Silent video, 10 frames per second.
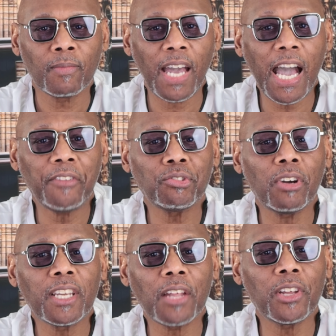After
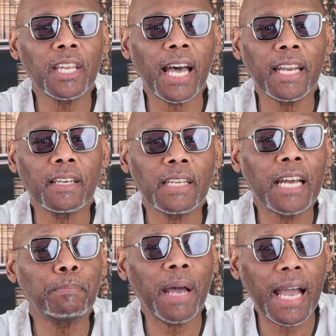another night
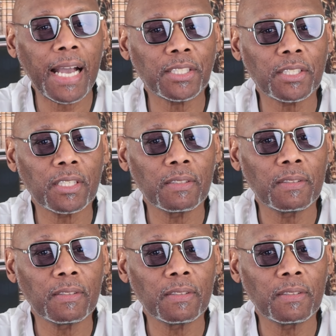had passed,